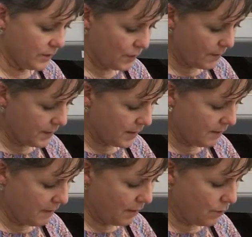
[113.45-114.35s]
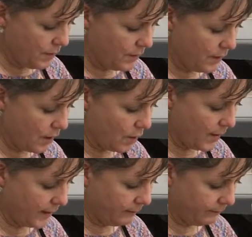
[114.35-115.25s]
So I'm going to get my wheel
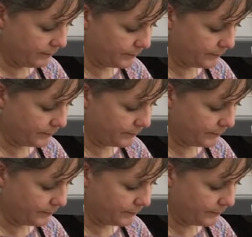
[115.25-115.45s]
going,